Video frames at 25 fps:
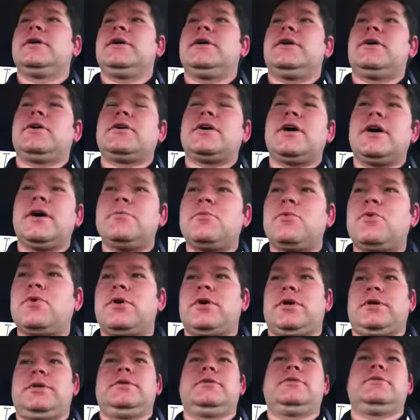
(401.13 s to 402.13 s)
Oh, come
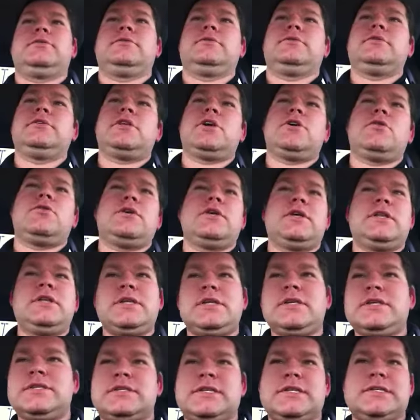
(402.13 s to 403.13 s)
on.
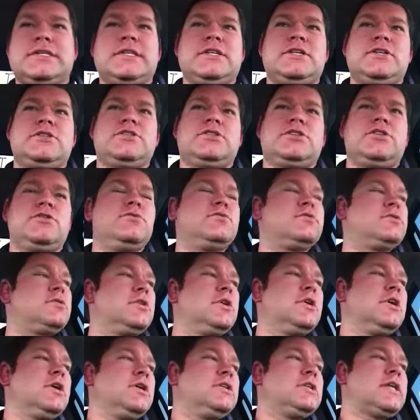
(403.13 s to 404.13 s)
It's an
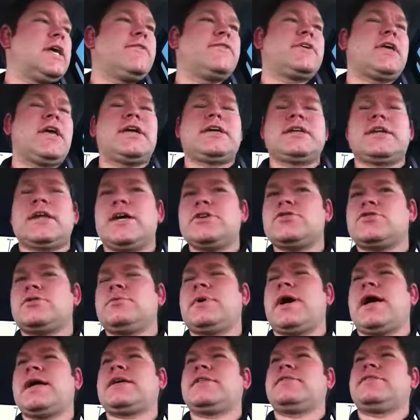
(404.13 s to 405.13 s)
excuse to have cake and ice
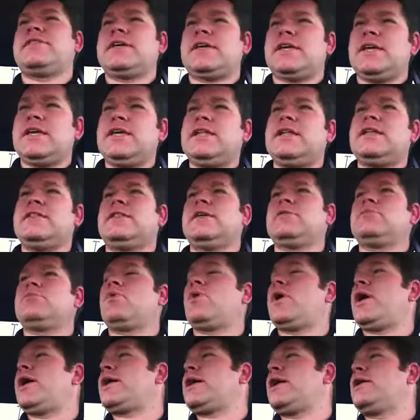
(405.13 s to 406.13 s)
cream. I can think of anything.
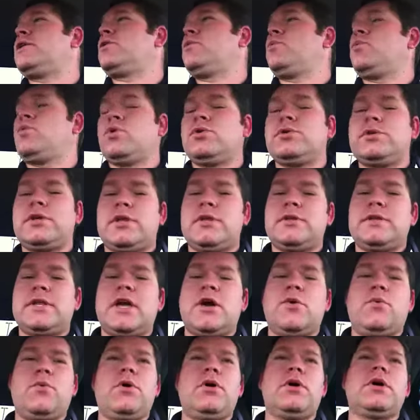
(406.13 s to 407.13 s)
Boy, I got an award the other
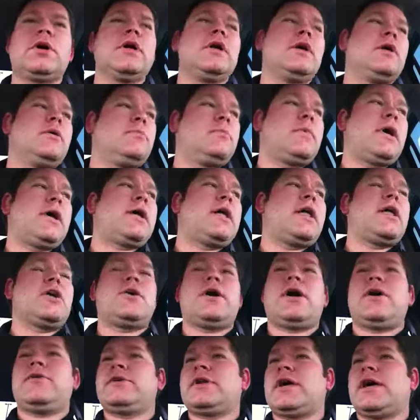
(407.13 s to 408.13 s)
day at work. I gotta
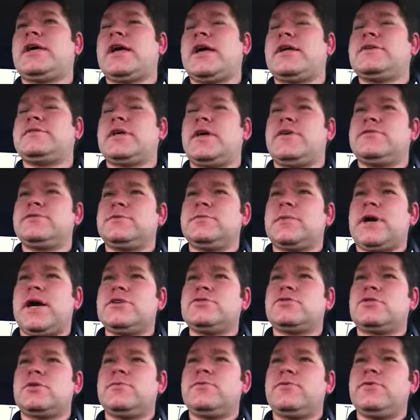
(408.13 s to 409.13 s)
go home. I have some
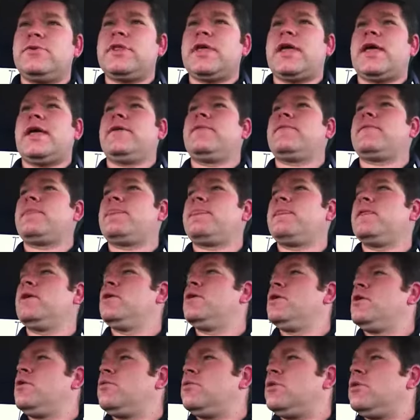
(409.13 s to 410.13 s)
ice cream for that.
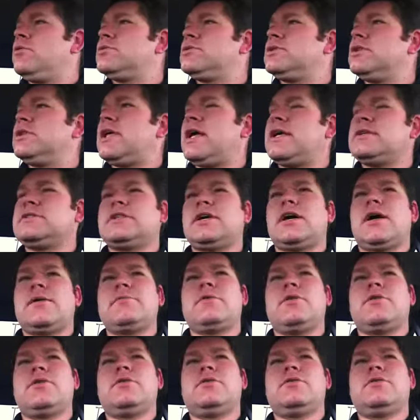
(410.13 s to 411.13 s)
What was it last
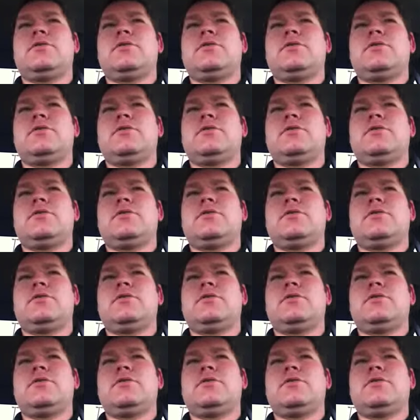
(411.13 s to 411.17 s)
time?